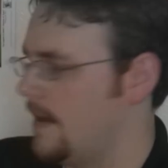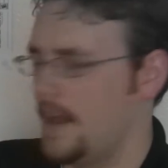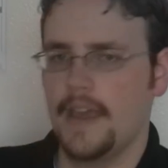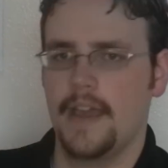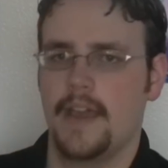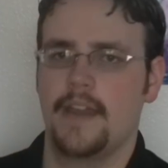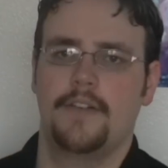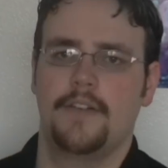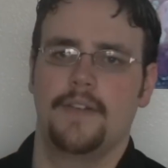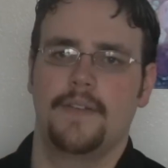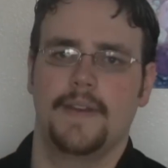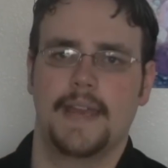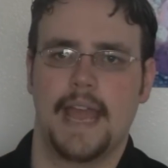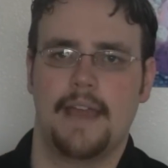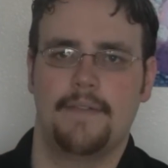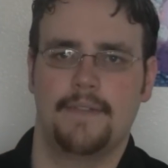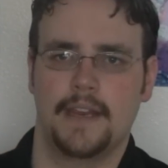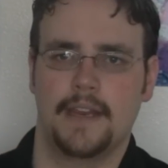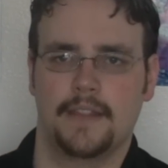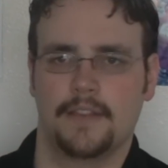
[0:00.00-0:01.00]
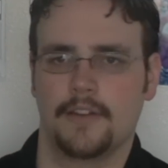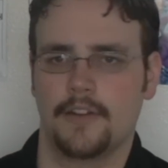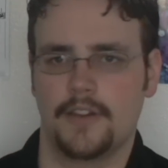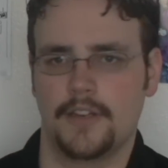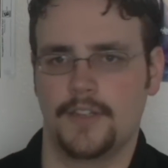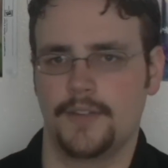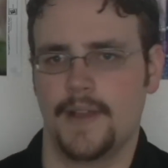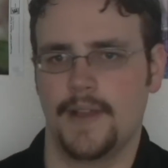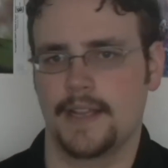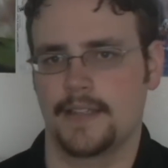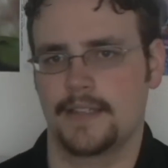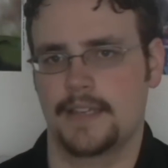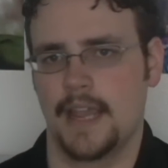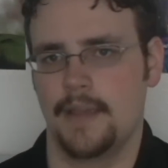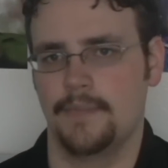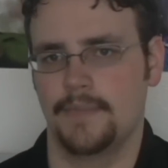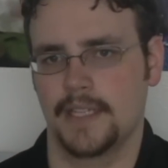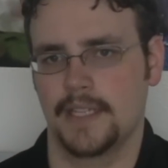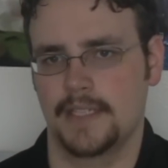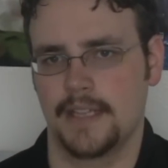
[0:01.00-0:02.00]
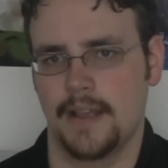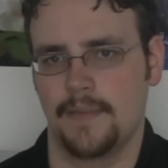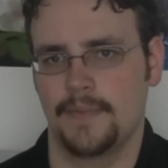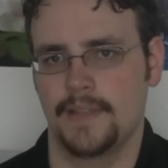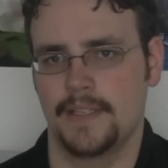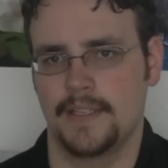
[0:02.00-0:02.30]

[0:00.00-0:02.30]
I don't even have any 32X games except